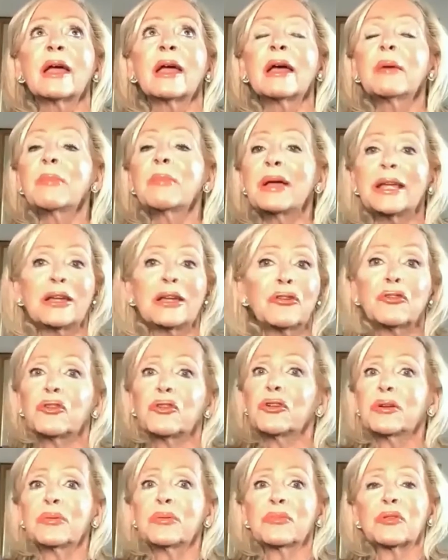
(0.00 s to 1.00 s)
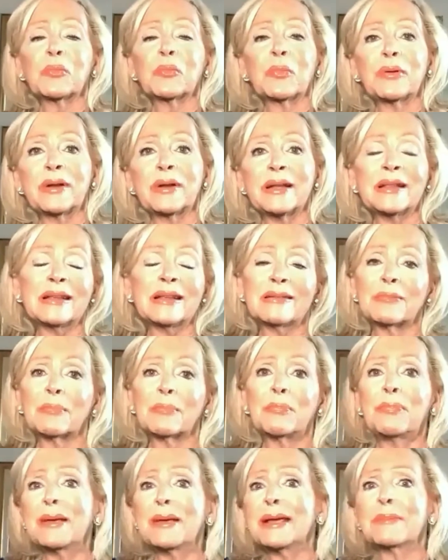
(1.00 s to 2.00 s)
And my intern was putting these
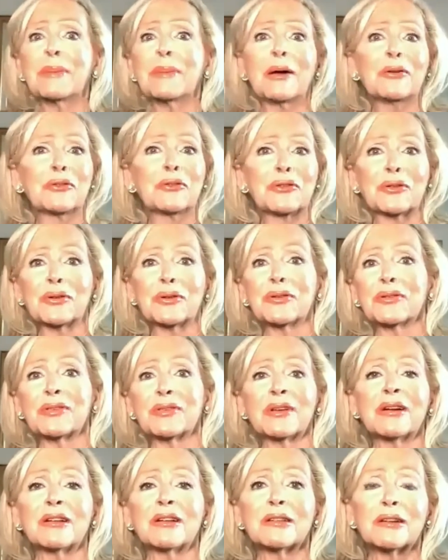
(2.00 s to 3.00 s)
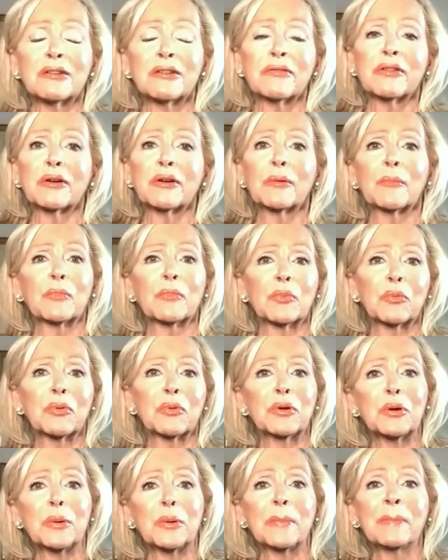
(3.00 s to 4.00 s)
big posters all over the
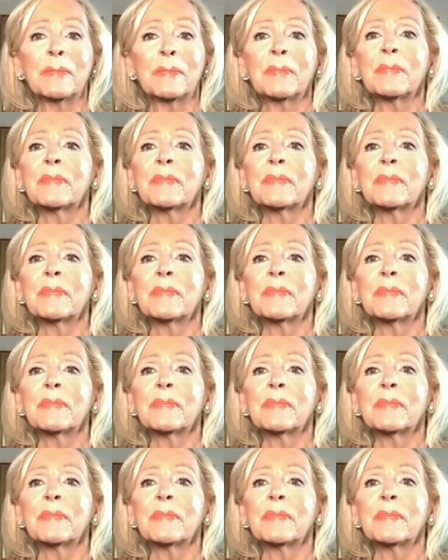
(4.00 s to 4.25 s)
room.